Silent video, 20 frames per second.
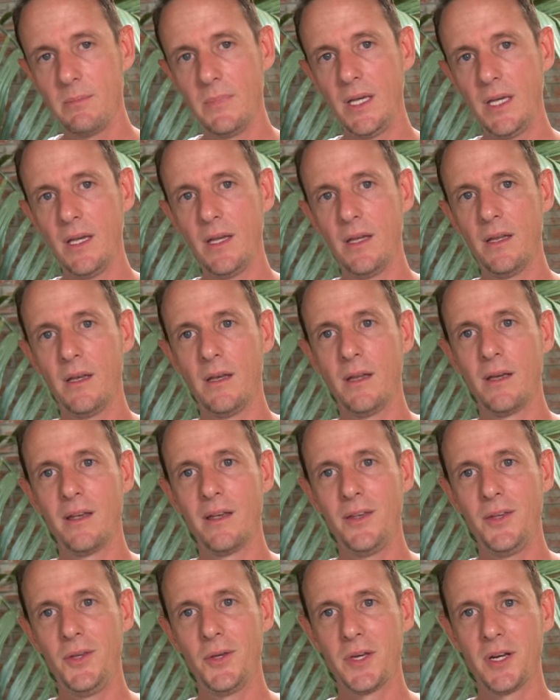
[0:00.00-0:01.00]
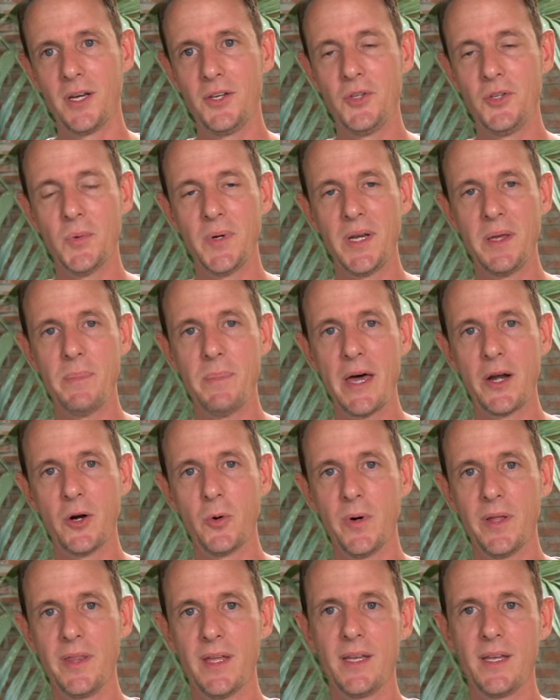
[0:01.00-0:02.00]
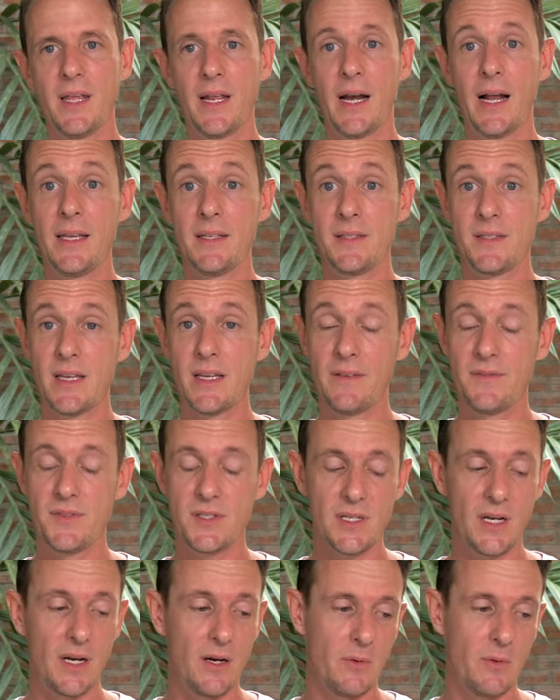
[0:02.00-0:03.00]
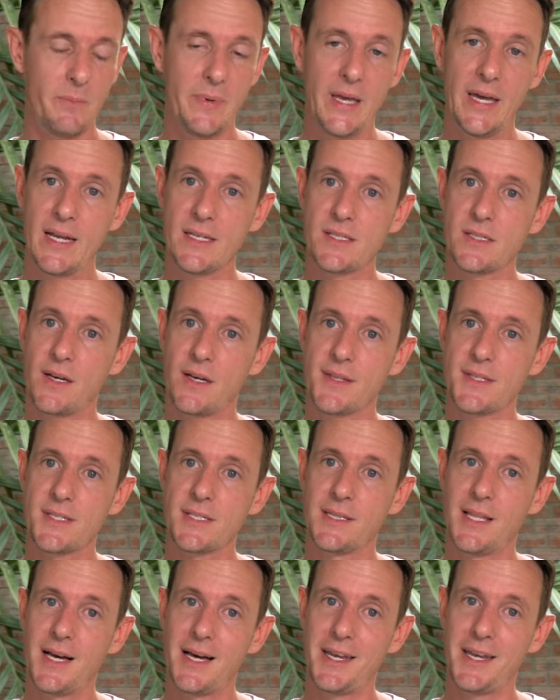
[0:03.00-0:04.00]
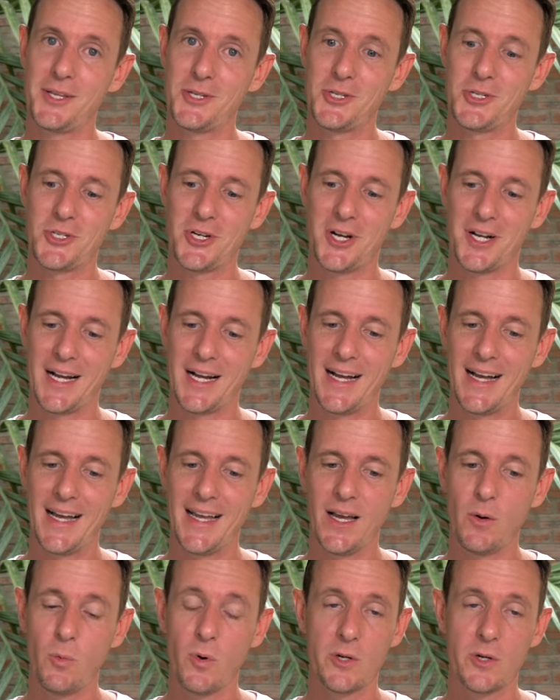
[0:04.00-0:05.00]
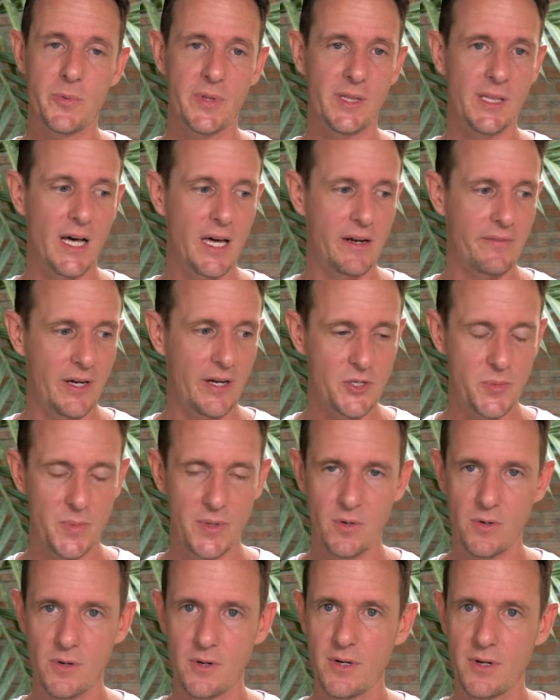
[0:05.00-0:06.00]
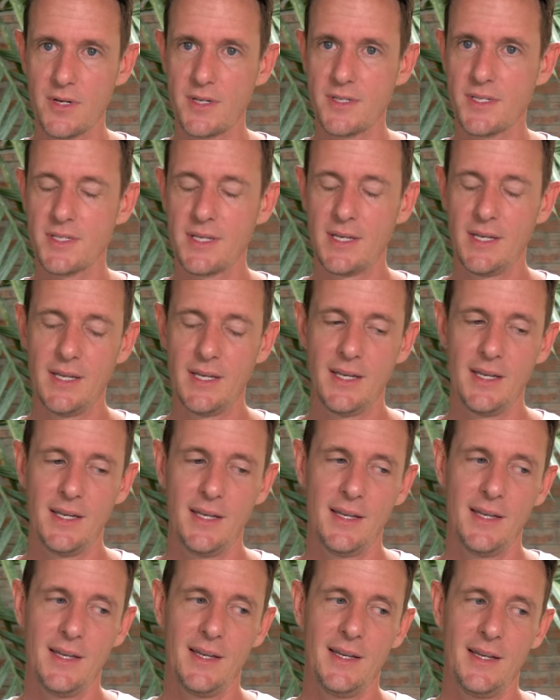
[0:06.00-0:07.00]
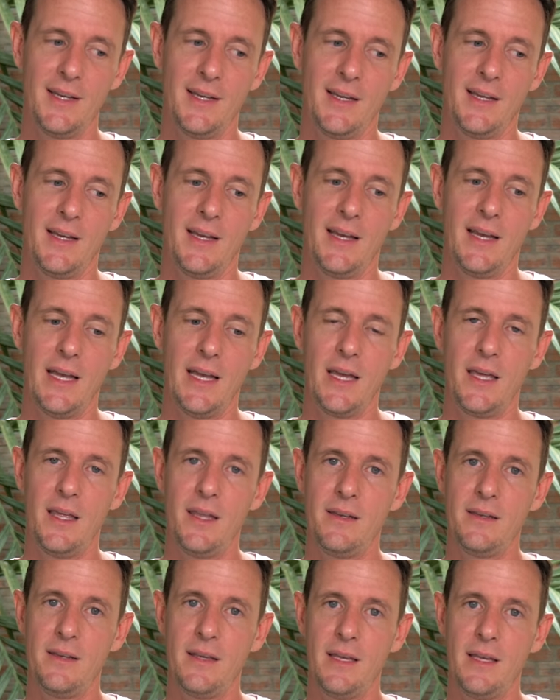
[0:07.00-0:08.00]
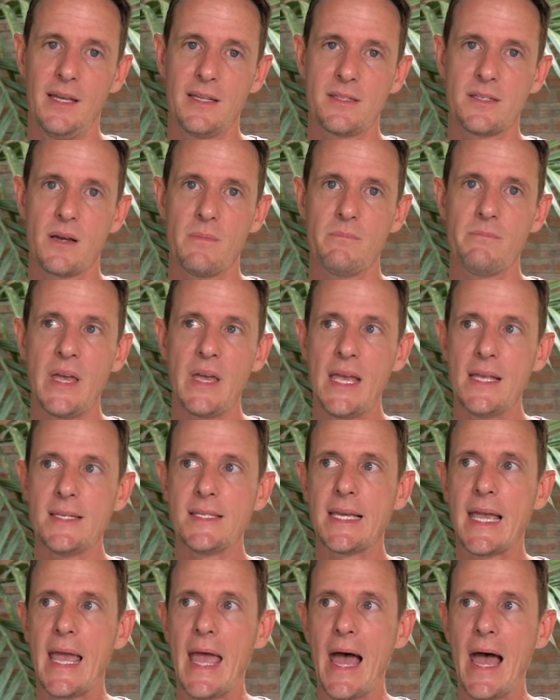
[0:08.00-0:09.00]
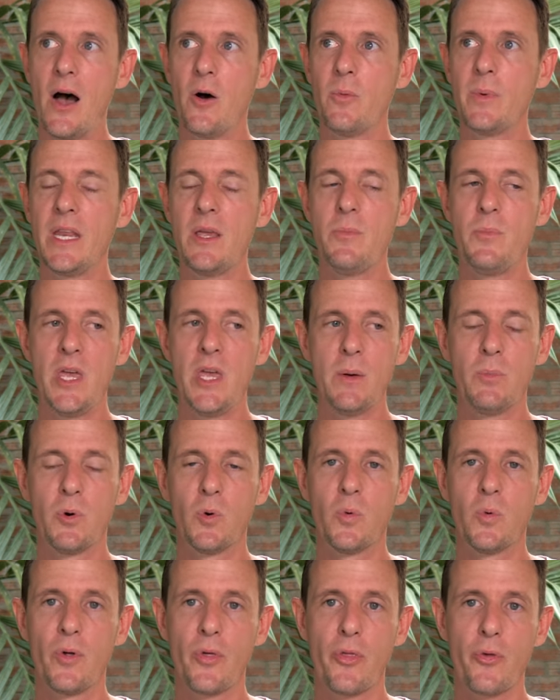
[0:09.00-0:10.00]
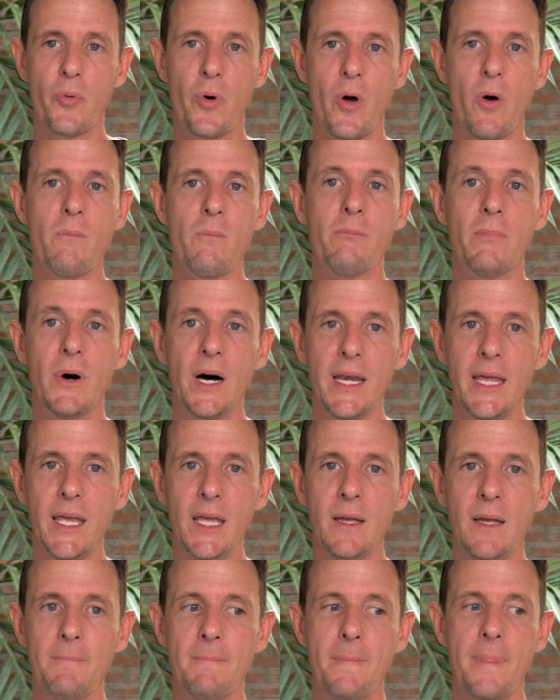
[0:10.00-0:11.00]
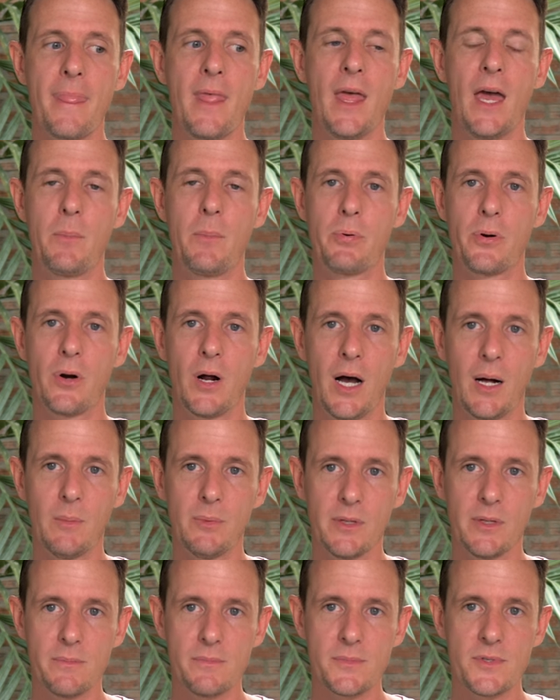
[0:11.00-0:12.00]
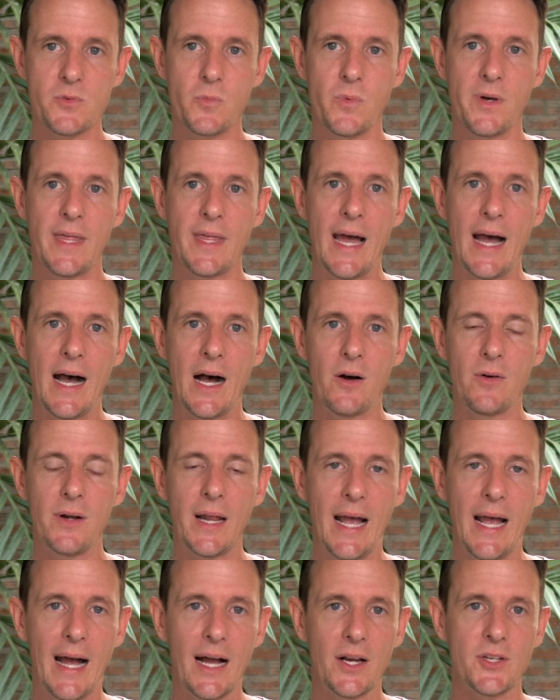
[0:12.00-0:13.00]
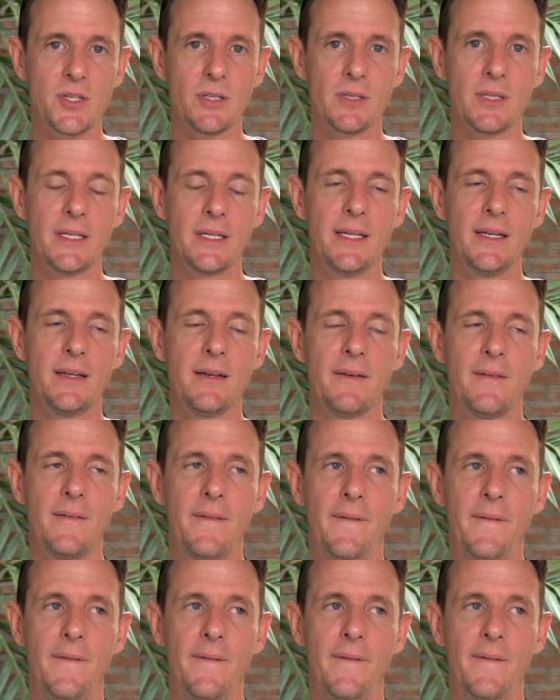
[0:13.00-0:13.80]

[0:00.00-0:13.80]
mean you're going to do any better with it. And I saw this a lot in Shanghai. I worked with a lot of entrepreneurs. And it's amazing how many people will throw money at problems without actually